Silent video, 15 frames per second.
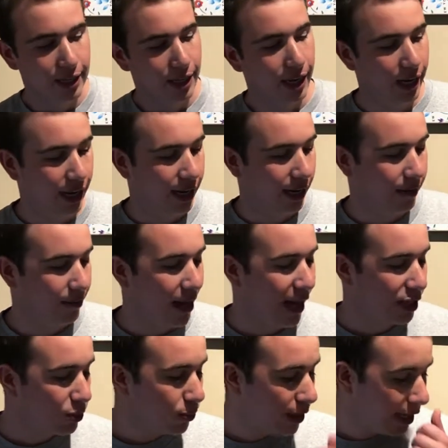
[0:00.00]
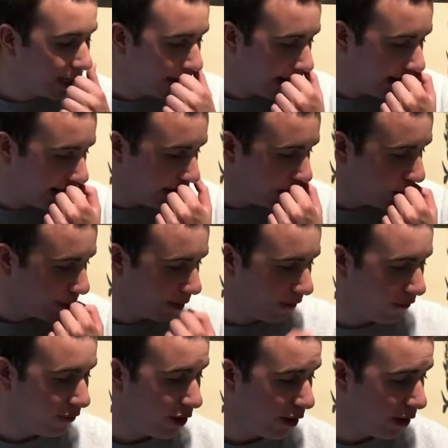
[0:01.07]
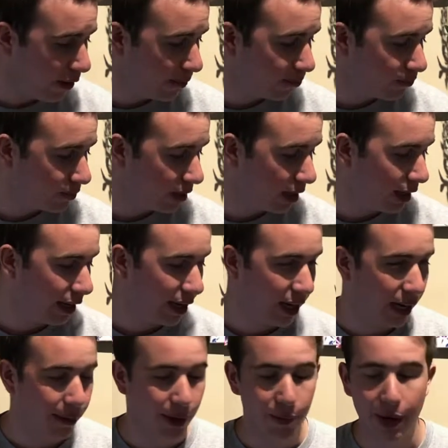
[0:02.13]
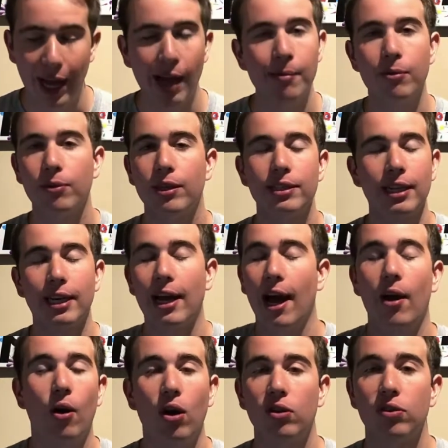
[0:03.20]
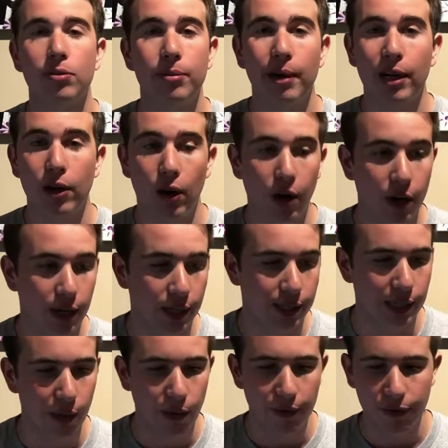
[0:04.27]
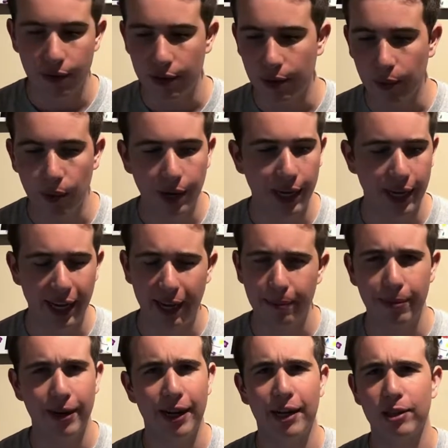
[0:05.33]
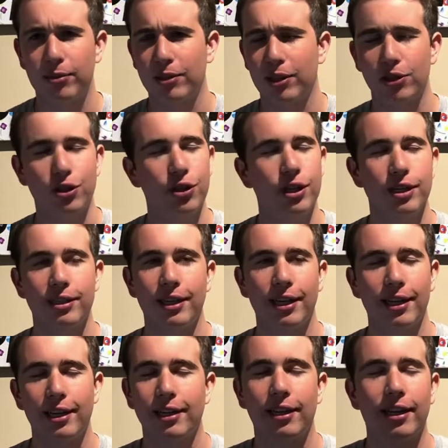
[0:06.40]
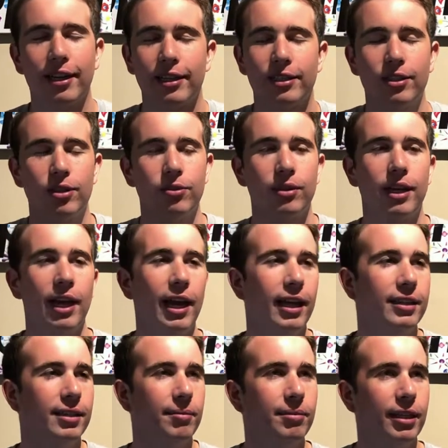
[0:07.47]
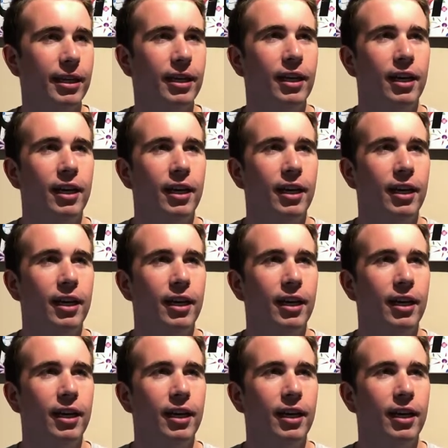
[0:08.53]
Last week I had to do it on my phone, and what happened was I got all of them in my cart because I went for the one I can't pronounce, which I'll show you in a second. Like, it starts with an A something.